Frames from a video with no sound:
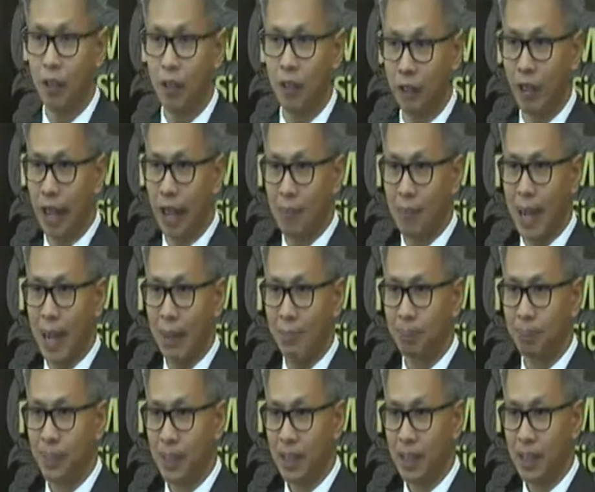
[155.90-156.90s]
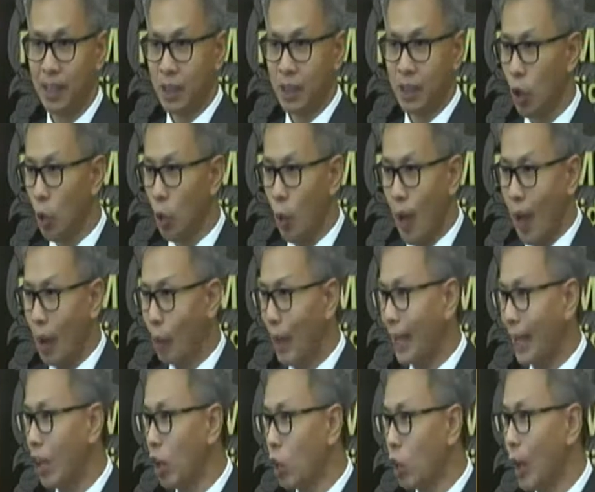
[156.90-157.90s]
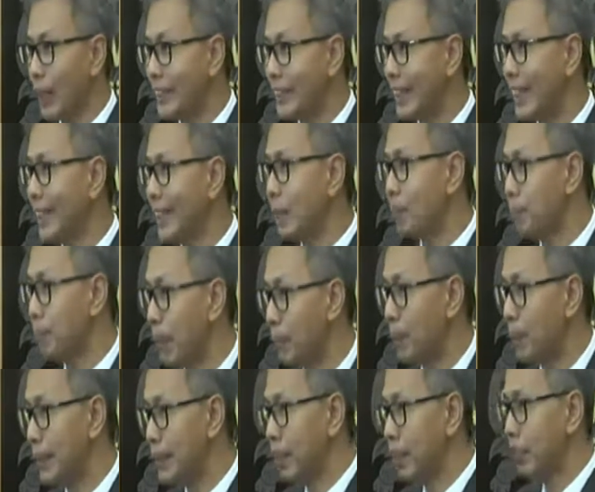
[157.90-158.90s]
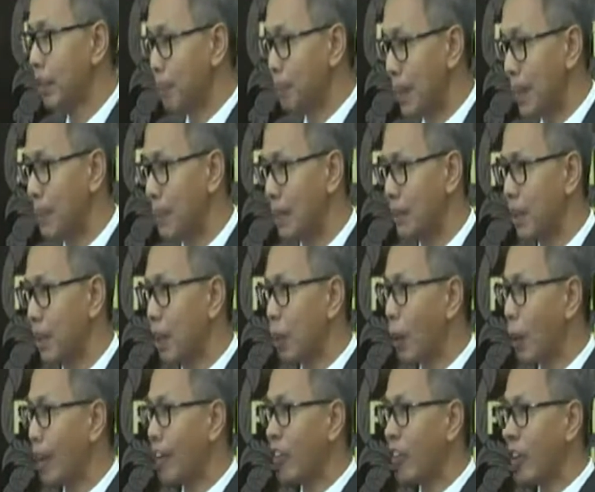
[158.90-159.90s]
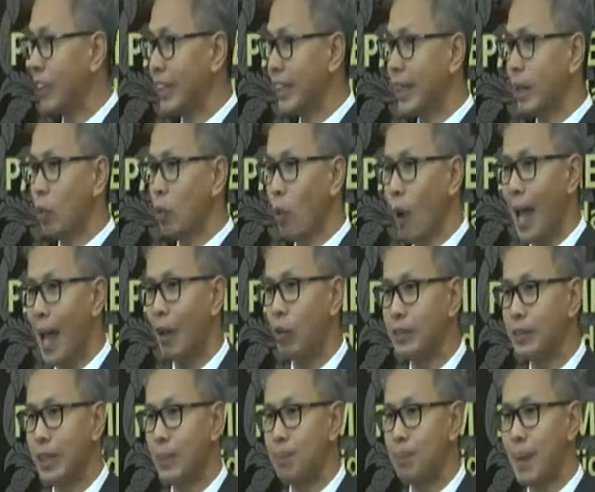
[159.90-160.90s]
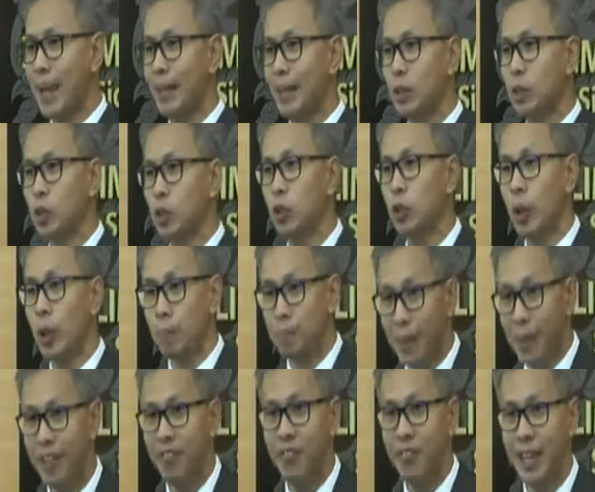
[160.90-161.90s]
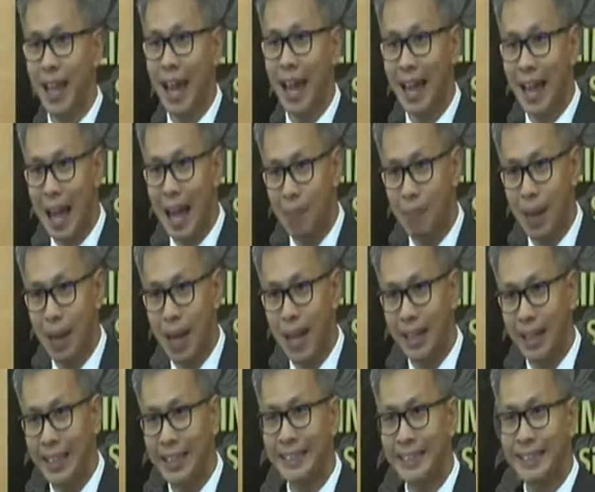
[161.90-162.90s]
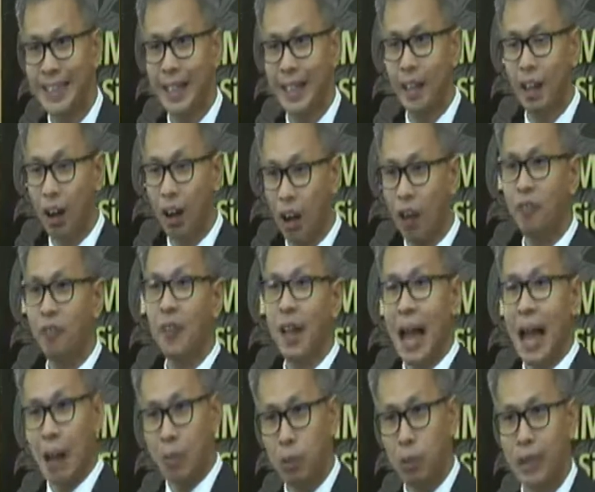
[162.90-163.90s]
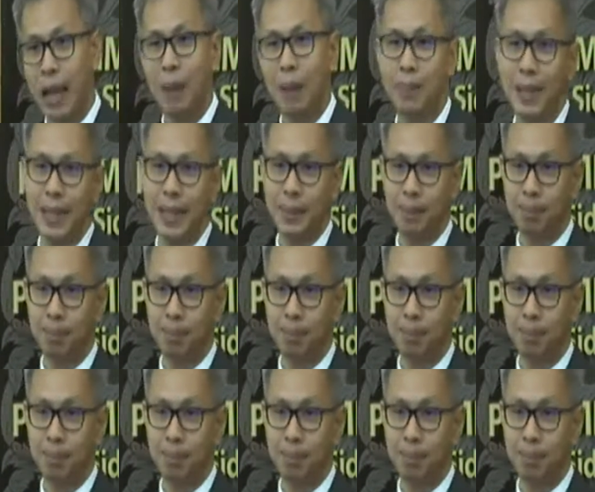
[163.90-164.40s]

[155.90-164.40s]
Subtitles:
real ABA. So we are not questioning the purpose of the payment. We're questioning why was it paid to BVI ABA instead of Abu Dhabi